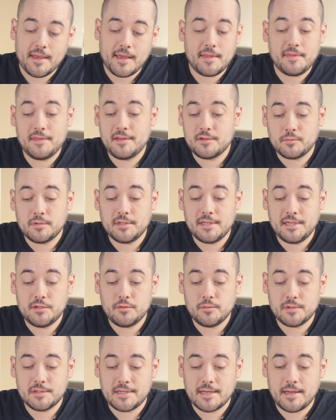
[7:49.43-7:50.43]
This will lead
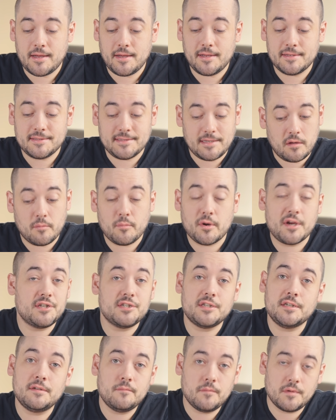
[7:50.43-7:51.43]
to a
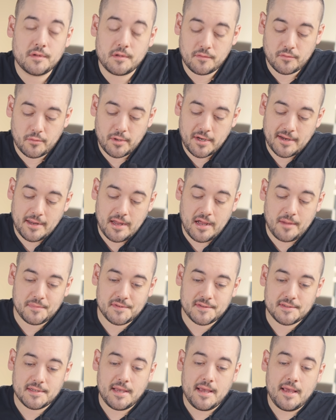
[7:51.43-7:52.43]
celebration with the Three of
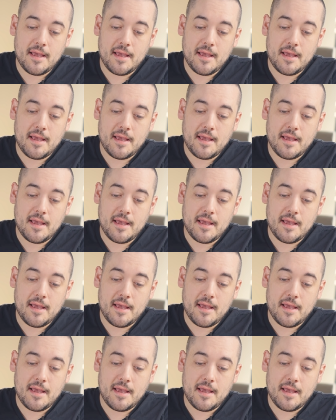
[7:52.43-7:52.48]
Cups.